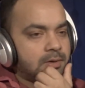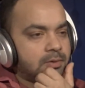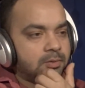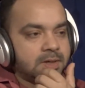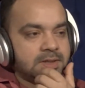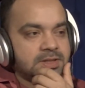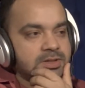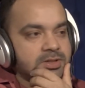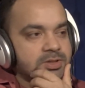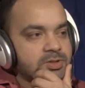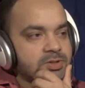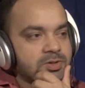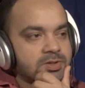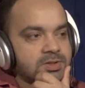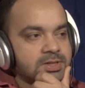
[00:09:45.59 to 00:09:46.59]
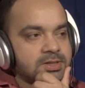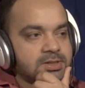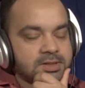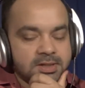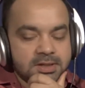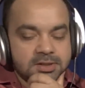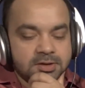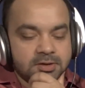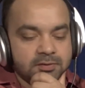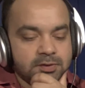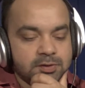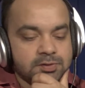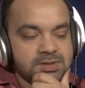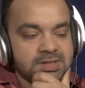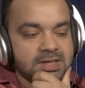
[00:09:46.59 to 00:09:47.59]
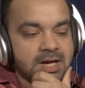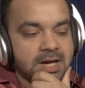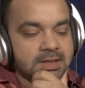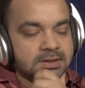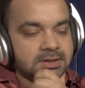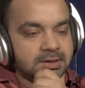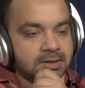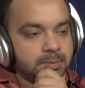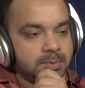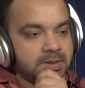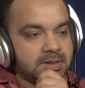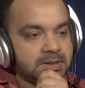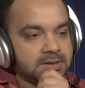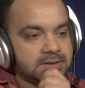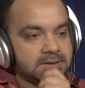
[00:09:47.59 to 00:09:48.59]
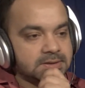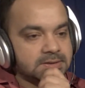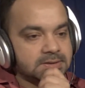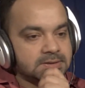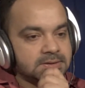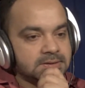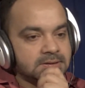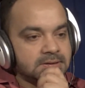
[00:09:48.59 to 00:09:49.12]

what is the success rate of using art therapy in,